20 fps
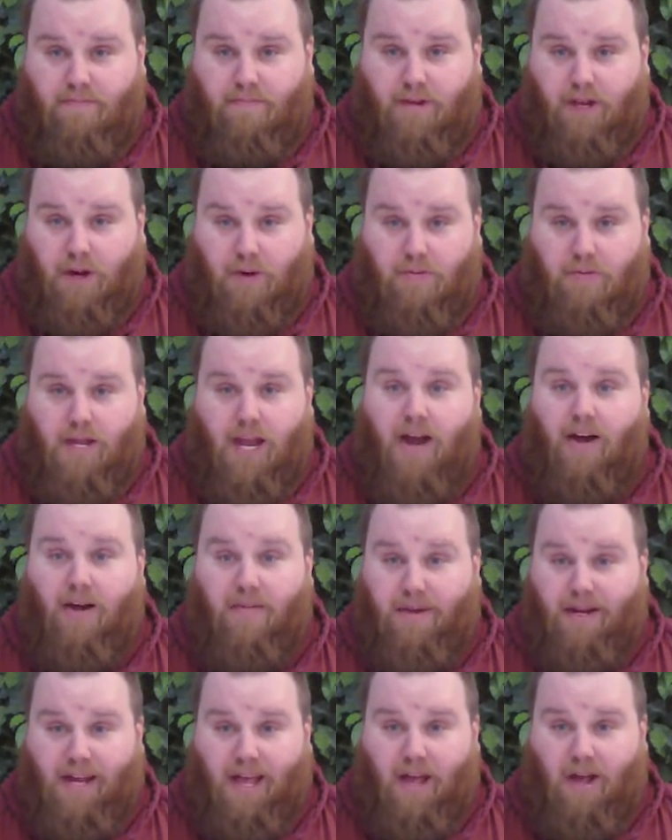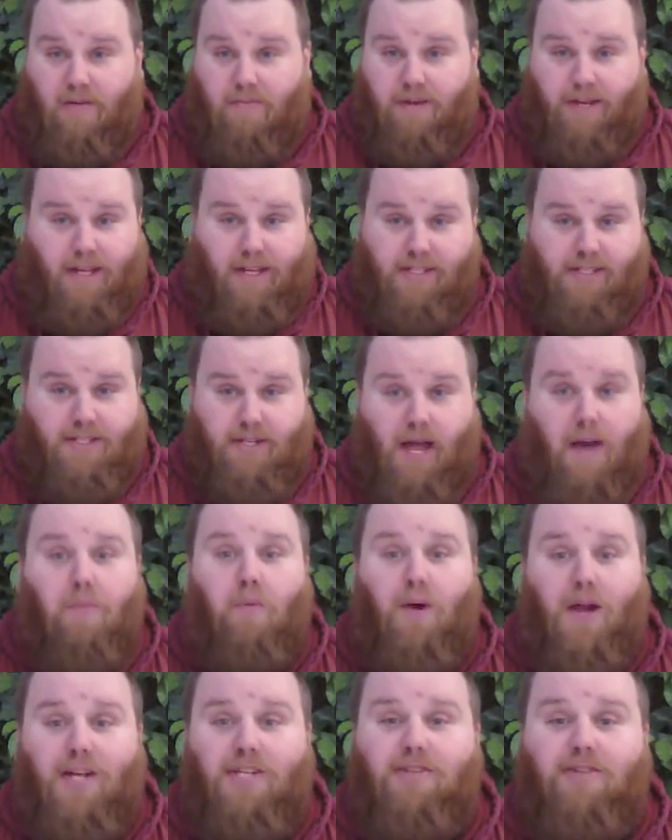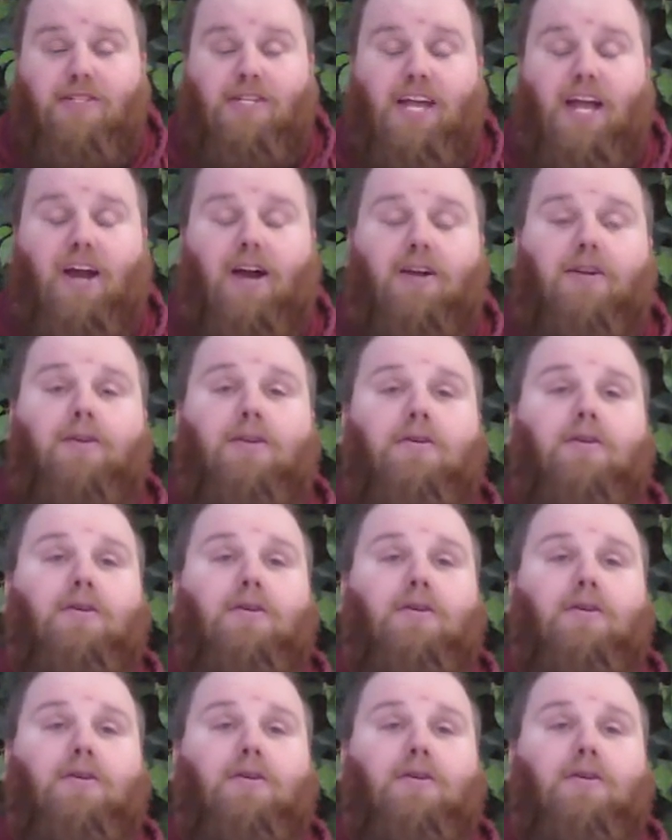you know, carry me down because I'm way too scared.